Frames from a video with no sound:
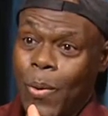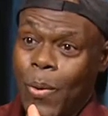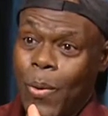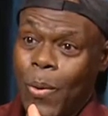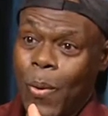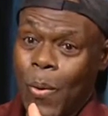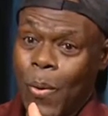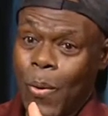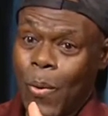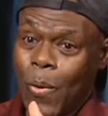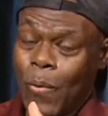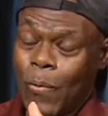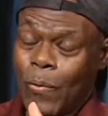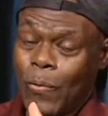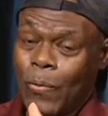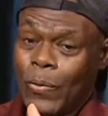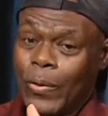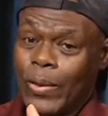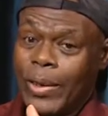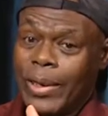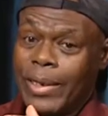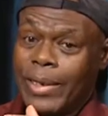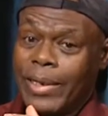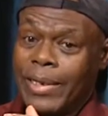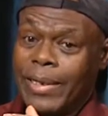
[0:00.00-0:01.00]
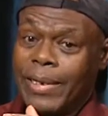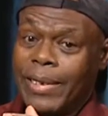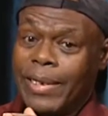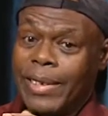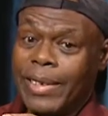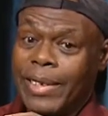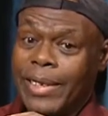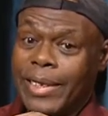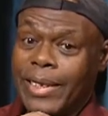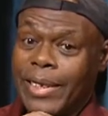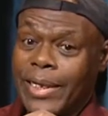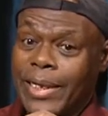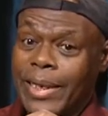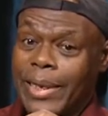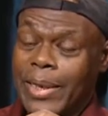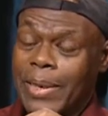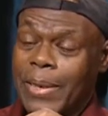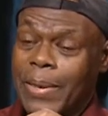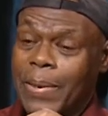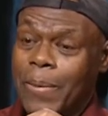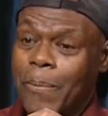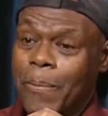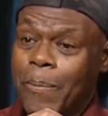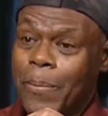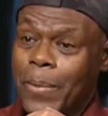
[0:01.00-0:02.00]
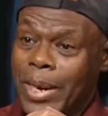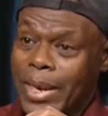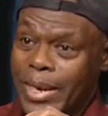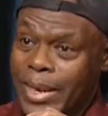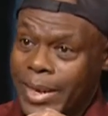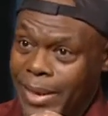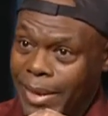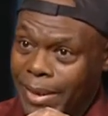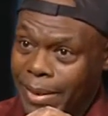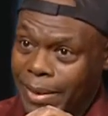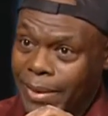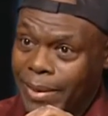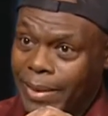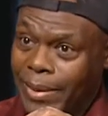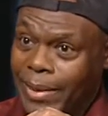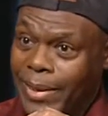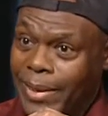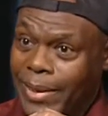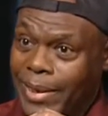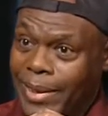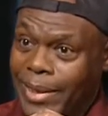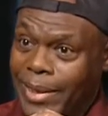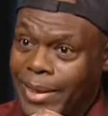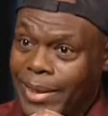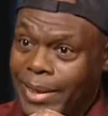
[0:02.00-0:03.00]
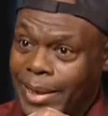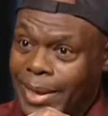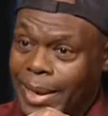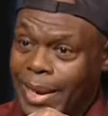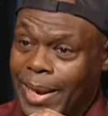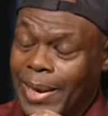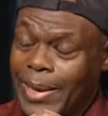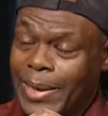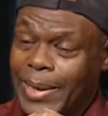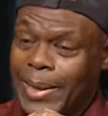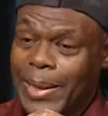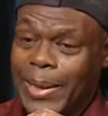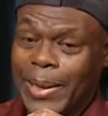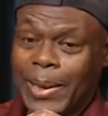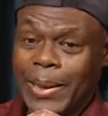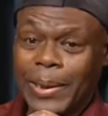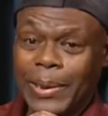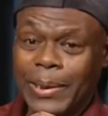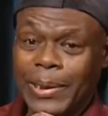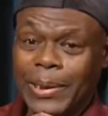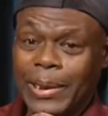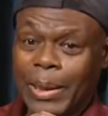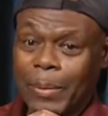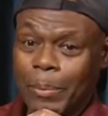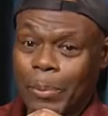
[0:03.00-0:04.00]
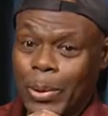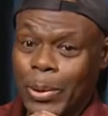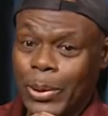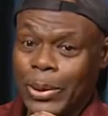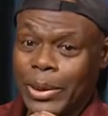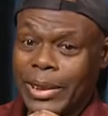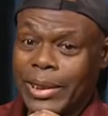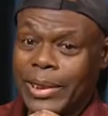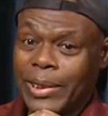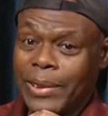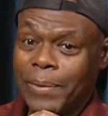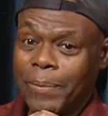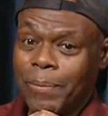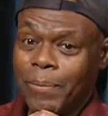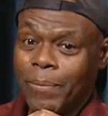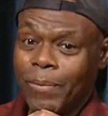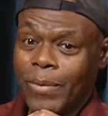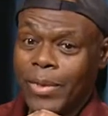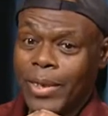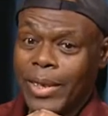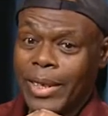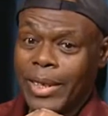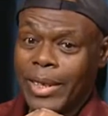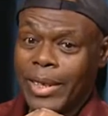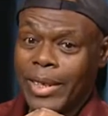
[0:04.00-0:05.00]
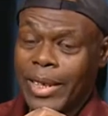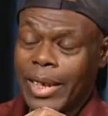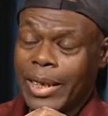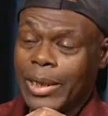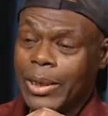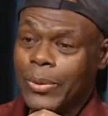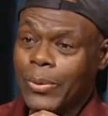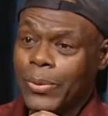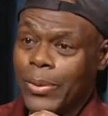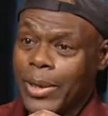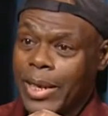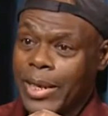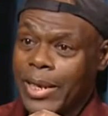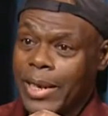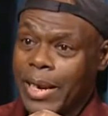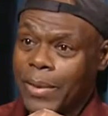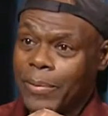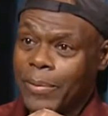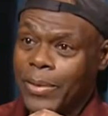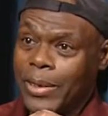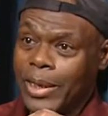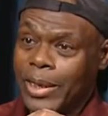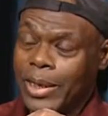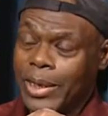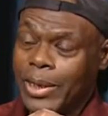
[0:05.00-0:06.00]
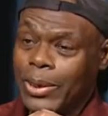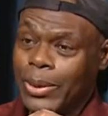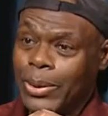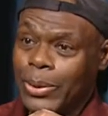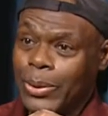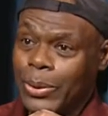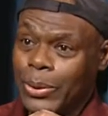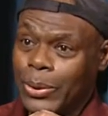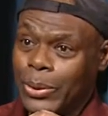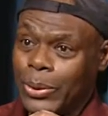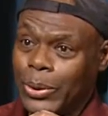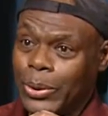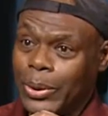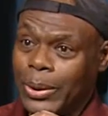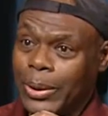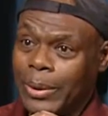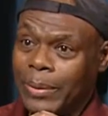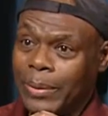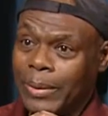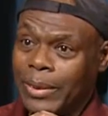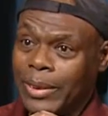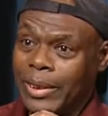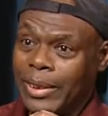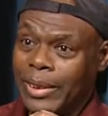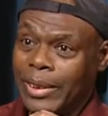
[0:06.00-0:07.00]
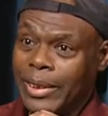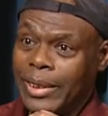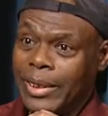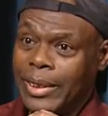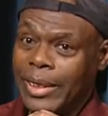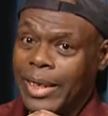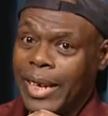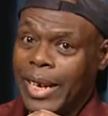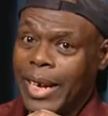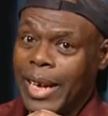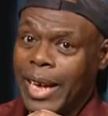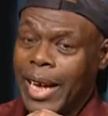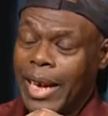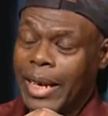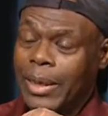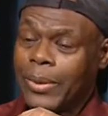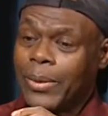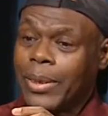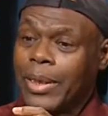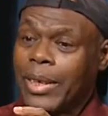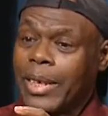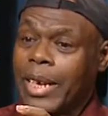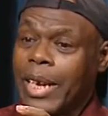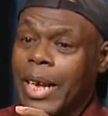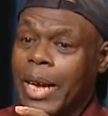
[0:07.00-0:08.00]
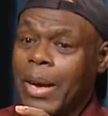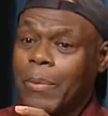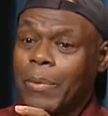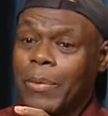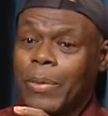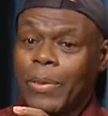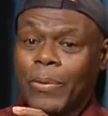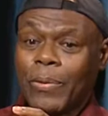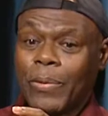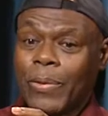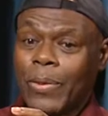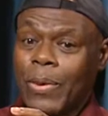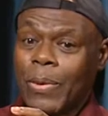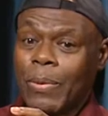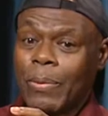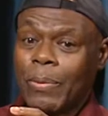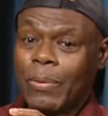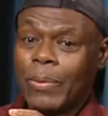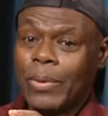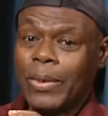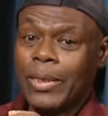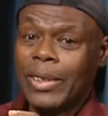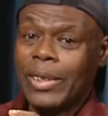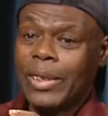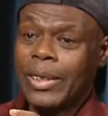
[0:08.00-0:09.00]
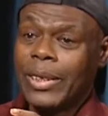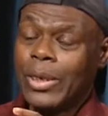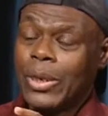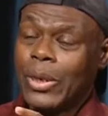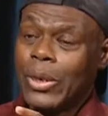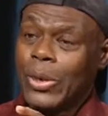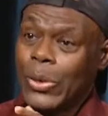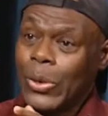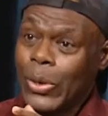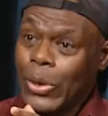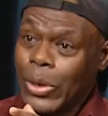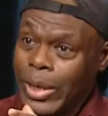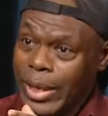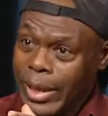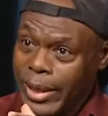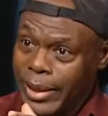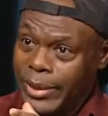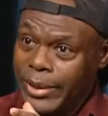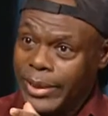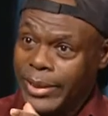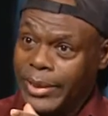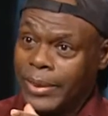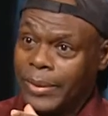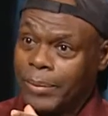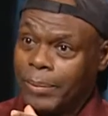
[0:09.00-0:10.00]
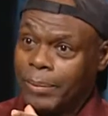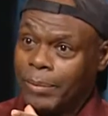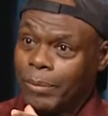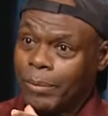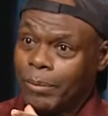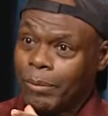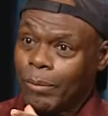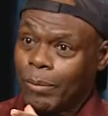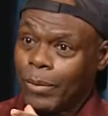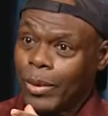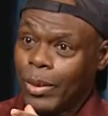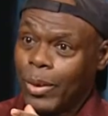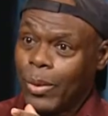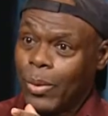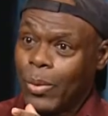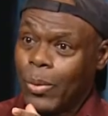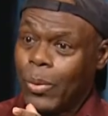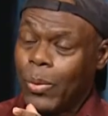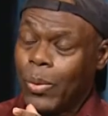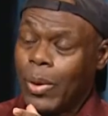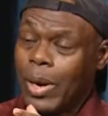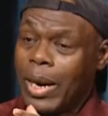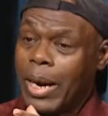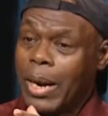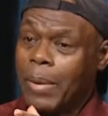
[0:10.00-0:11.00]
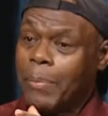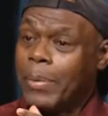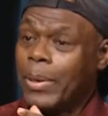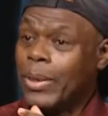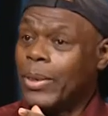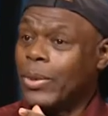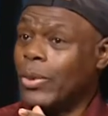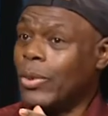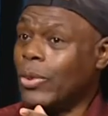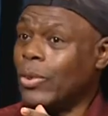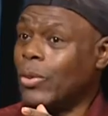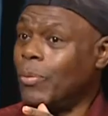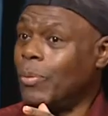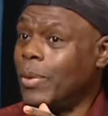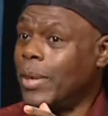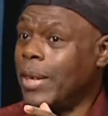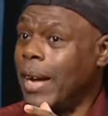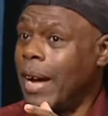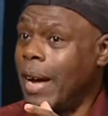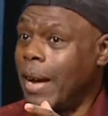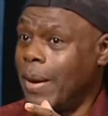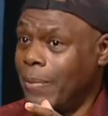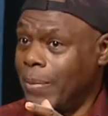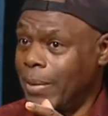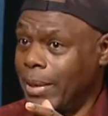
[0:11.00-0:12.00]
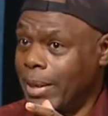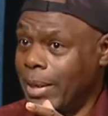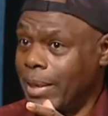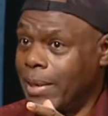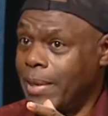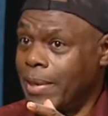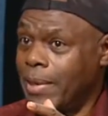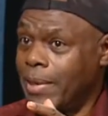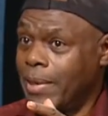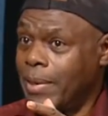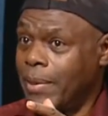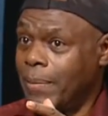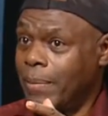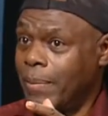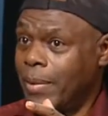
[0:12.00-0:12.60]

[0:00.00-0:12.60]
of the money that supports that great African institution actually comes from donors who happen not to be Africans.